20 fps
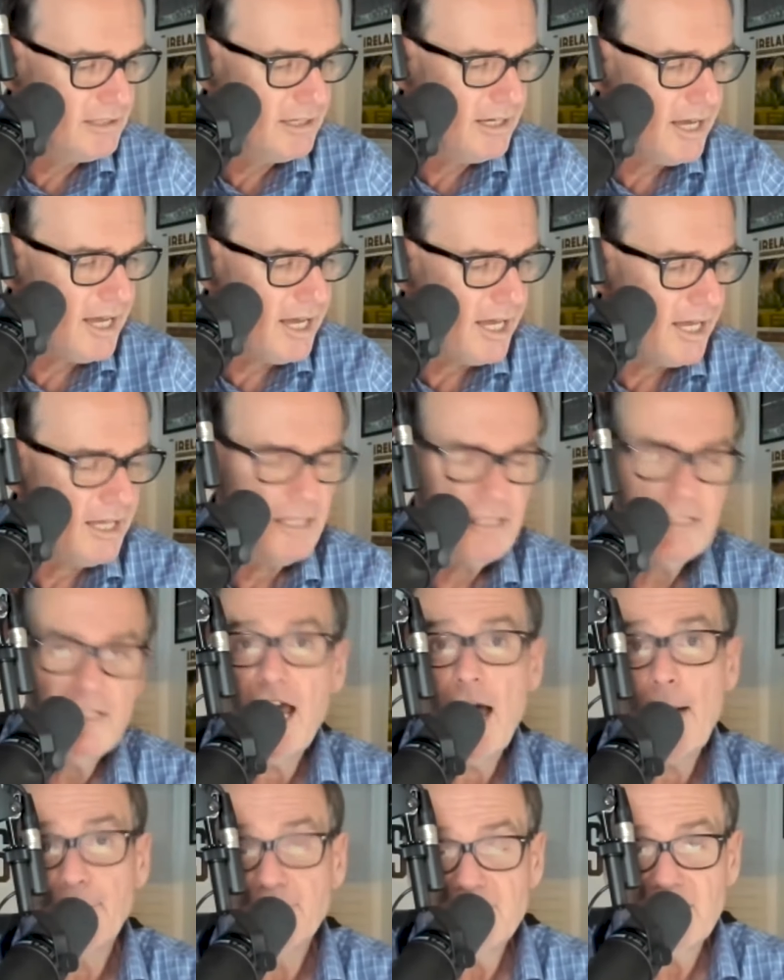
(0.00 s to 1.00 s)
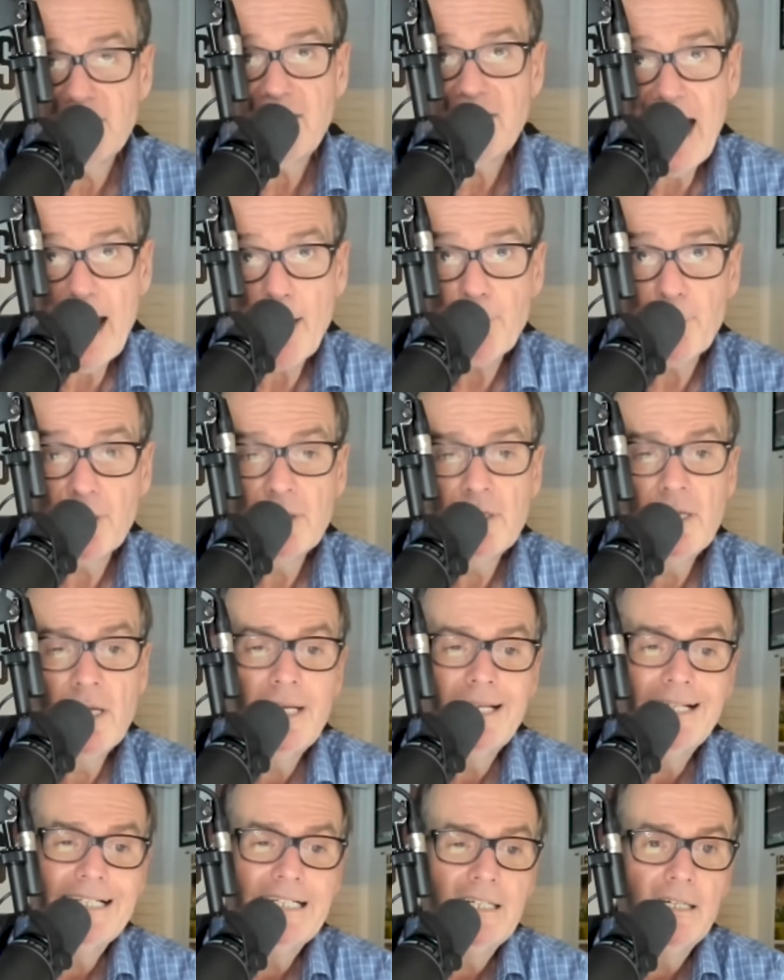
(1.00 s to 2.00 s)
the opposite to happen.
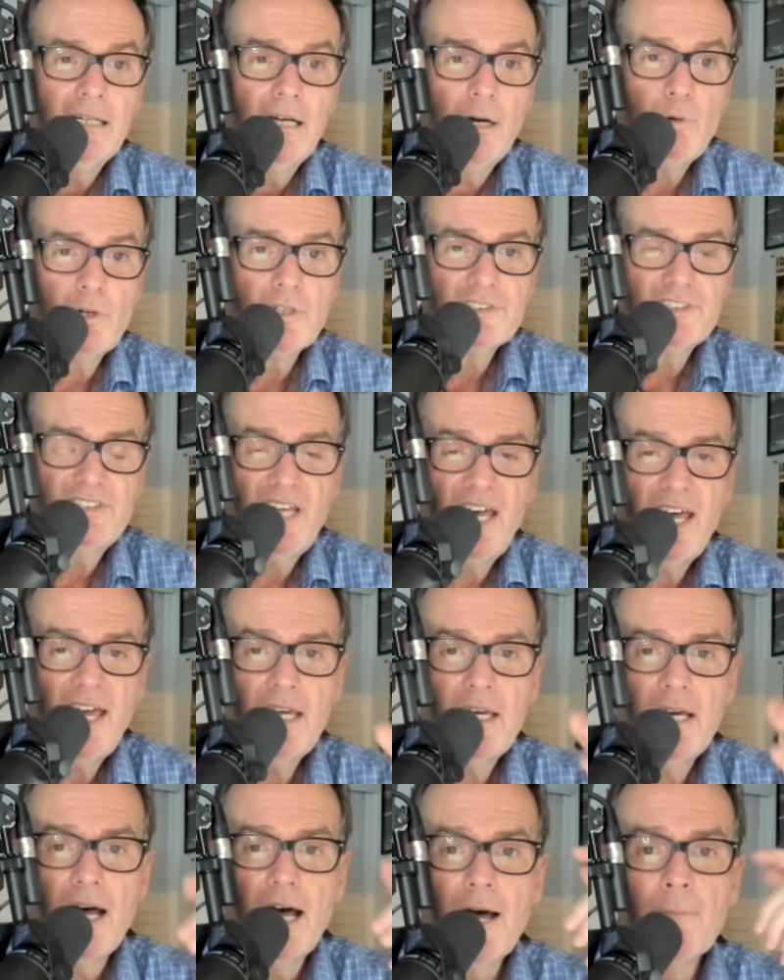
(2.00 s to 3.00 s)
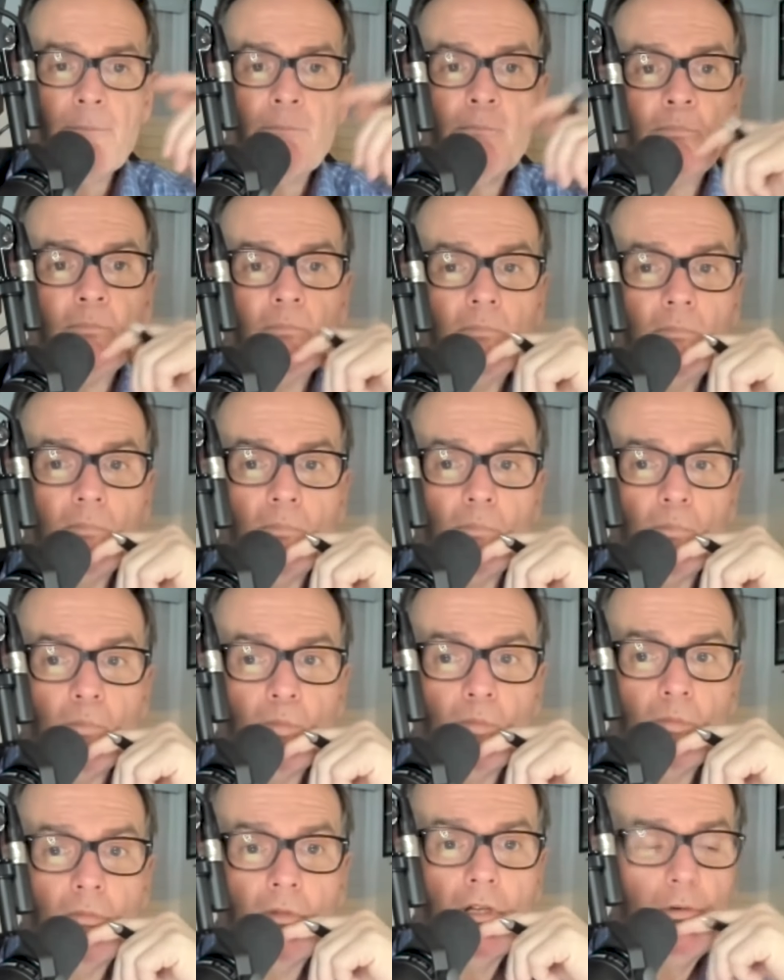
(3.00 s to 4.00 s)
I will say,
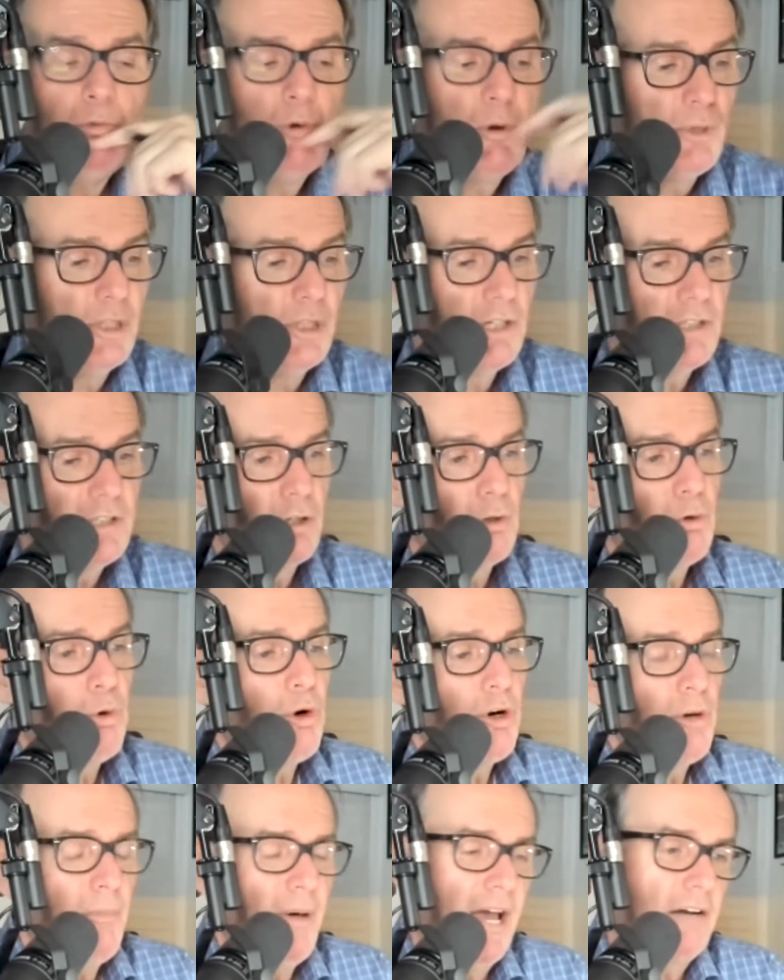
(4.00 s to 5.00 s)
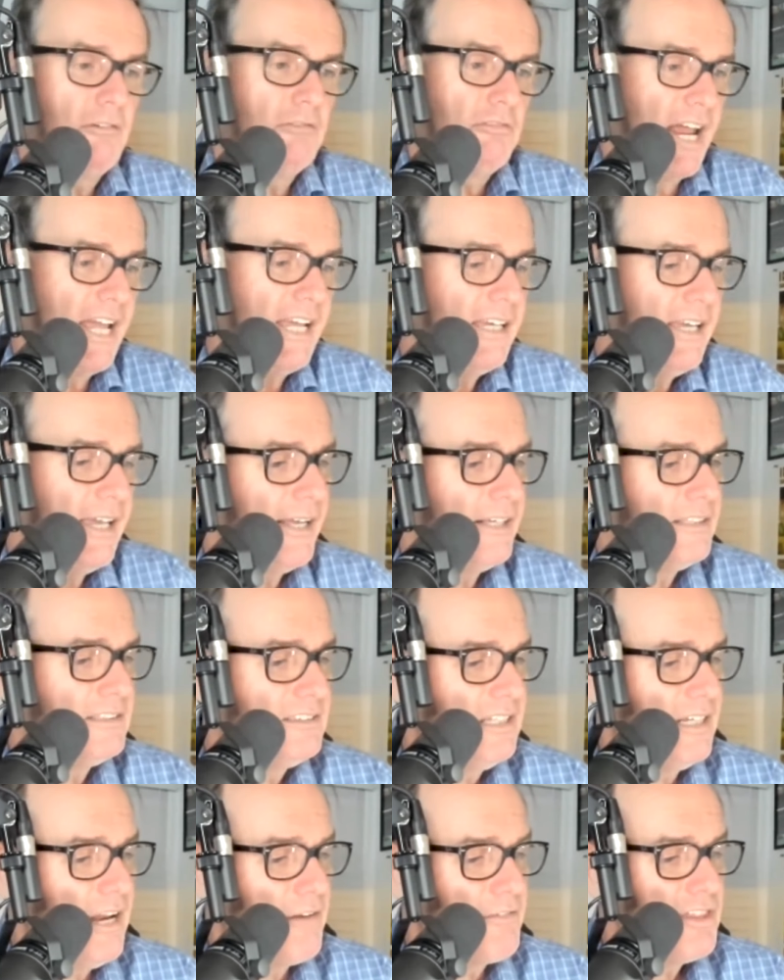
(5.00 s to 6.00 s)
when we look at the quarterback rankings
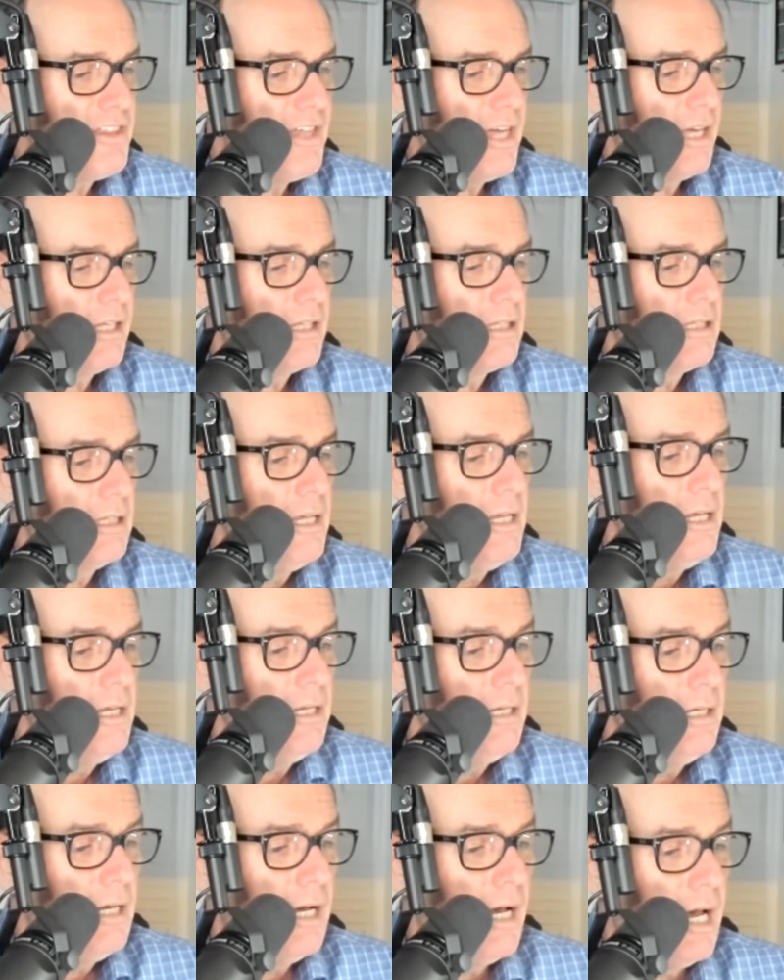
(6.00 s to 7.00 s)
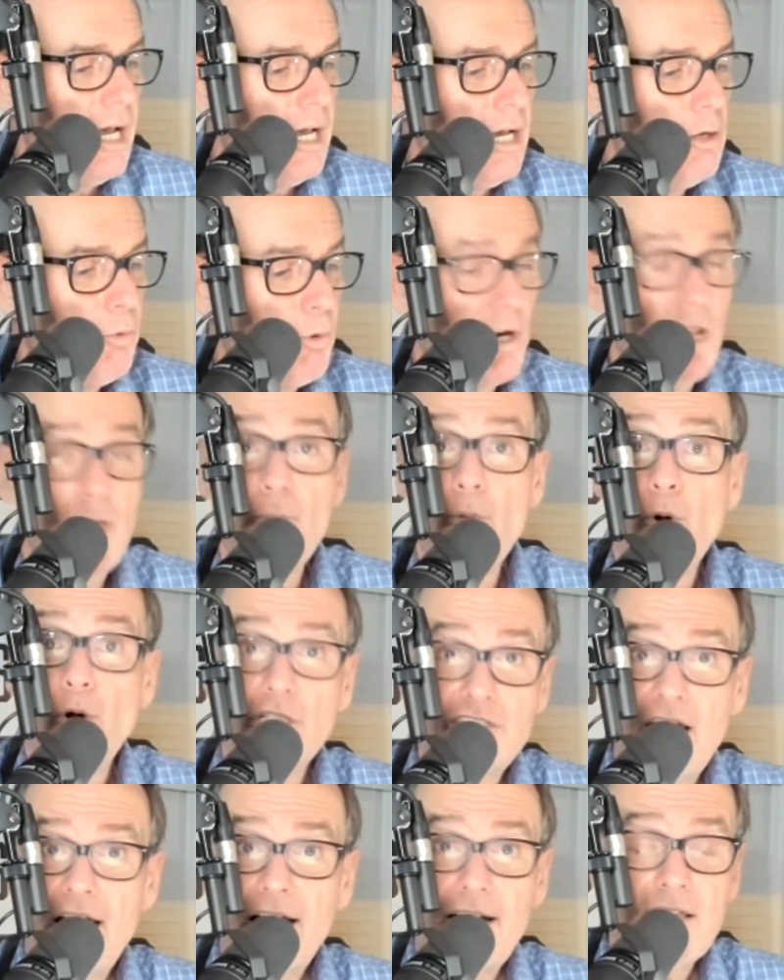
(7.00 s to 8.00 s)
and everything, one of the more
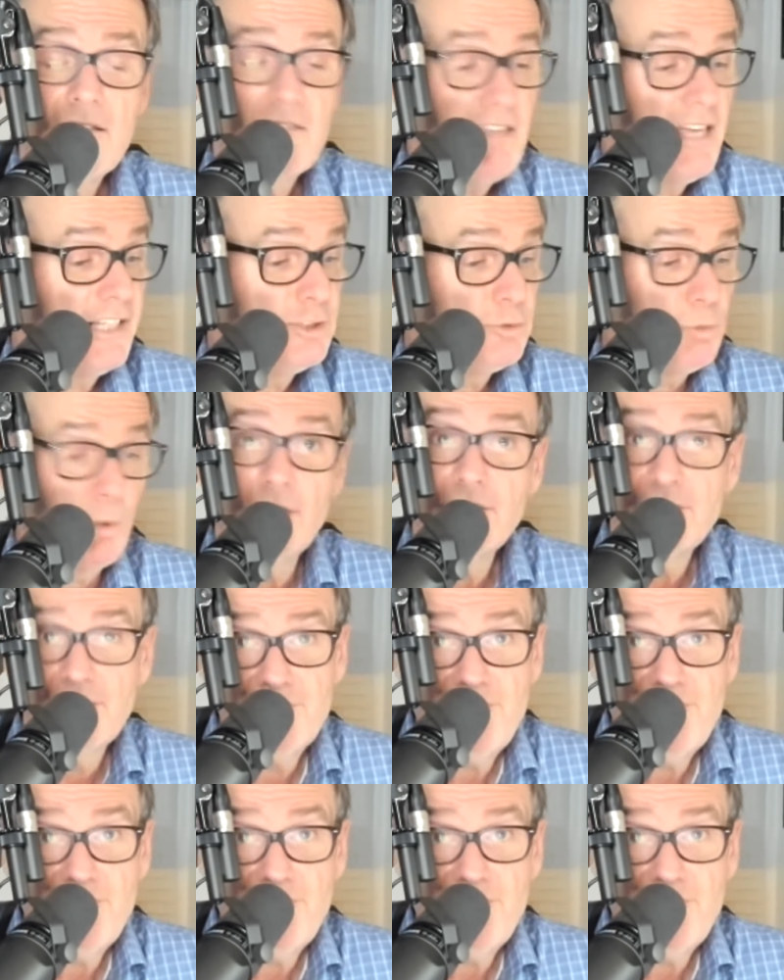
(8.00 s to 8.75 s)
shocking things was, in